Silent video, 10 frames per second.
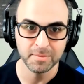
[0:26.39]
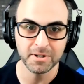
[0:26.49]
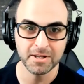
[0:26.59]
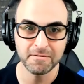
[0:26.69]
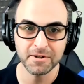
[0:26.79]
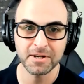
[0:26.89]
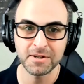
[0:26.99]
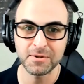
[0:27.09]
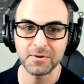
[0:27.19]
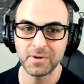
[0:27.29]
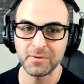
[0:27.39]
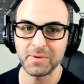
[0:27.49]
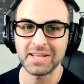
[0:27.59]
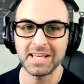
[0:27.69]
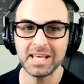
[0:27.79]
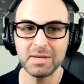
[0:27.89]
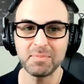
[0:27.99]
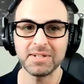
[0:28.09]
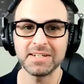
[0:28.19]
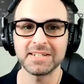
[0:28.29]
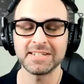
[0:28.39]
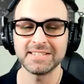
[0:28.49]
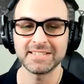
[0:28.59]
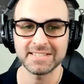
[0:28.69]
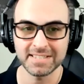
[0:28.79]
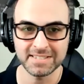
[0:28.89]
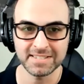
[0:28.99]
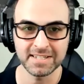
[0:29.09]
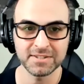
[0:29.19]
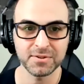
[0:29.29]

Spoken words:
But if you're going to do it one way, keep it consistent.